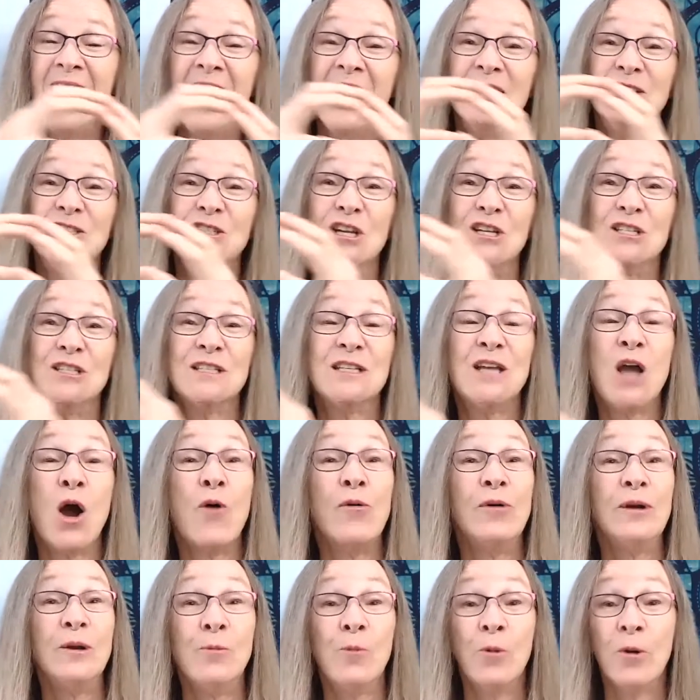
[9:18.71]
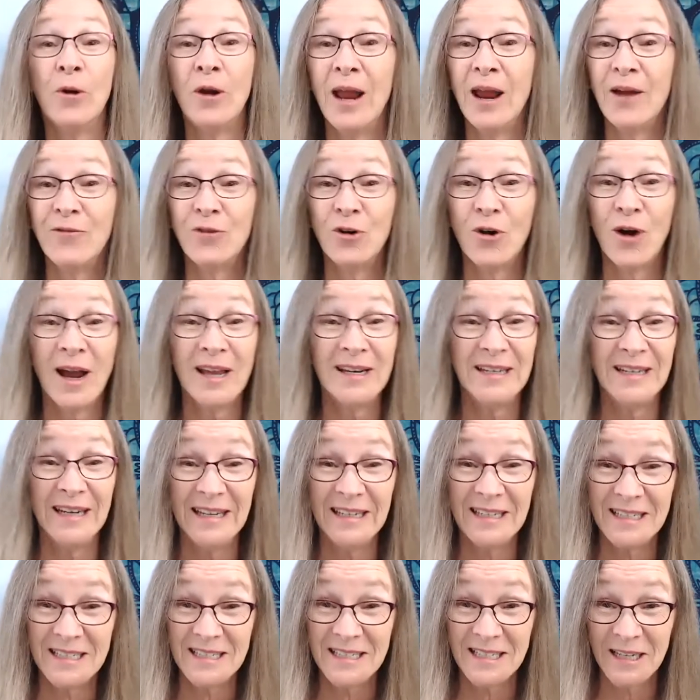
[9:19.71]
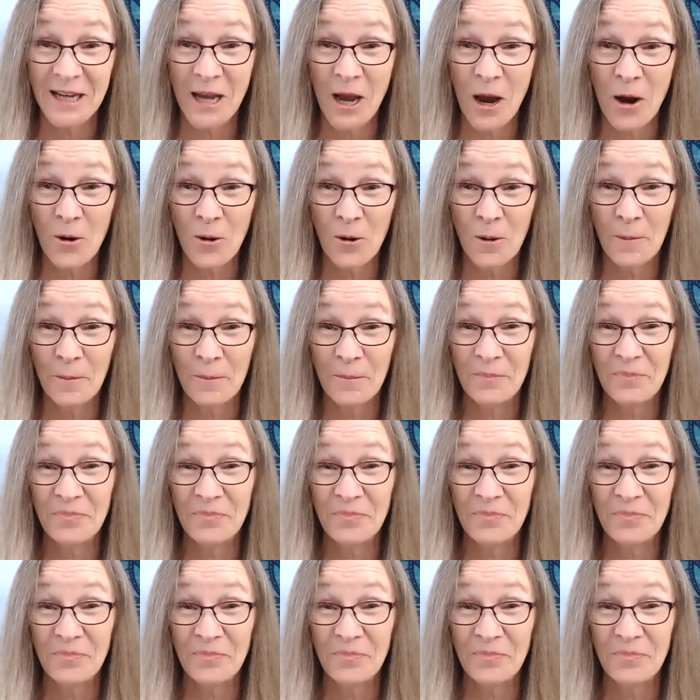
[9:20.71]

and just going wherever I needed to go.